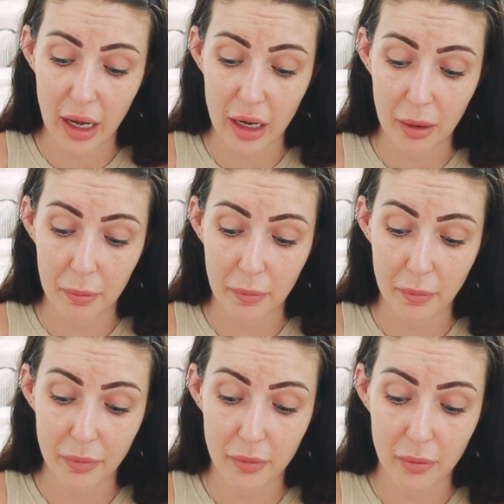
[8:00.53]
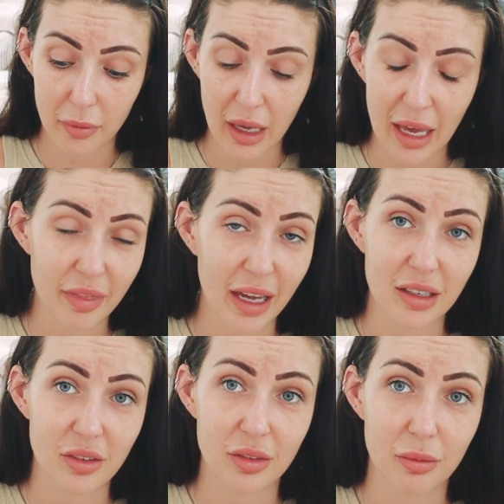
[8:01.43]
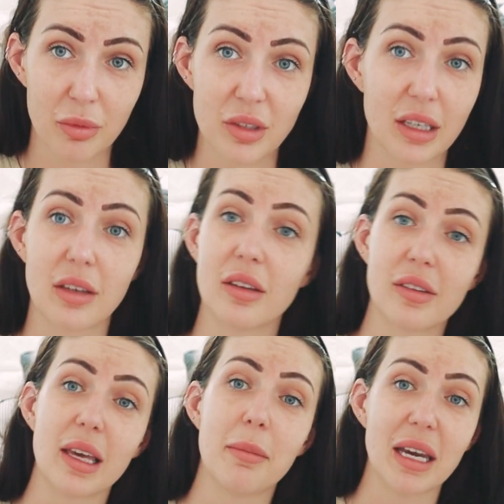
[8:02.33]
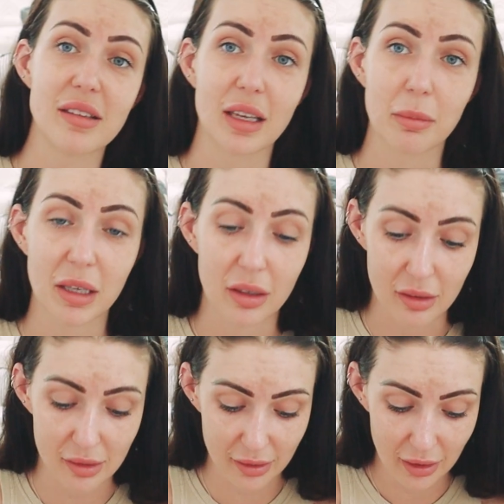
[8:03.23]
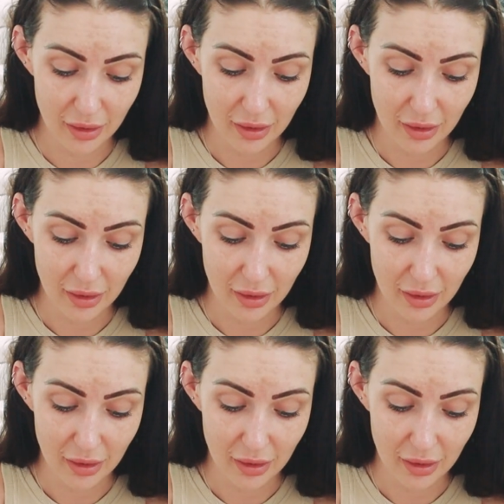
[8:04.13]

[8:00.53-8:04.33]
And that is ridiculously amazing because,